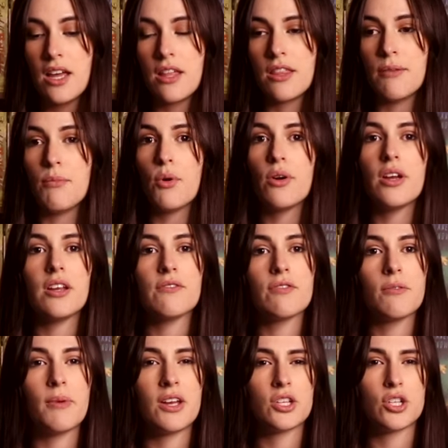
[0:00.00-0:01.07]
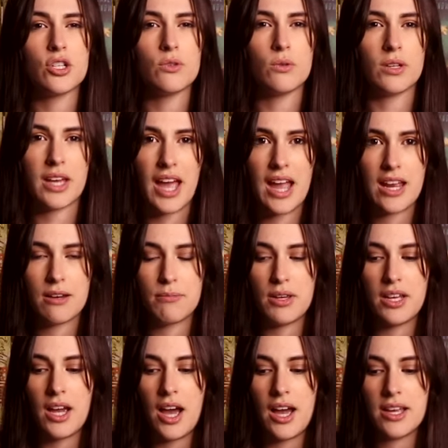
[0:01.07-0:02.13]
the more information you will gain,
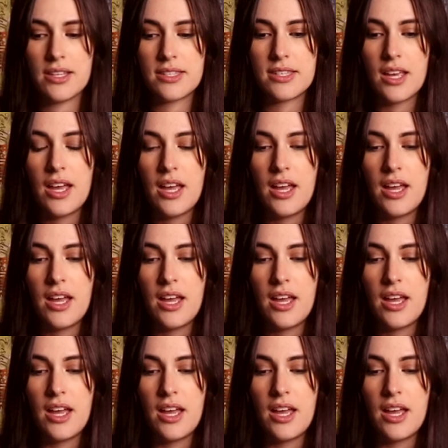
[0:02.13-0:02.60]
because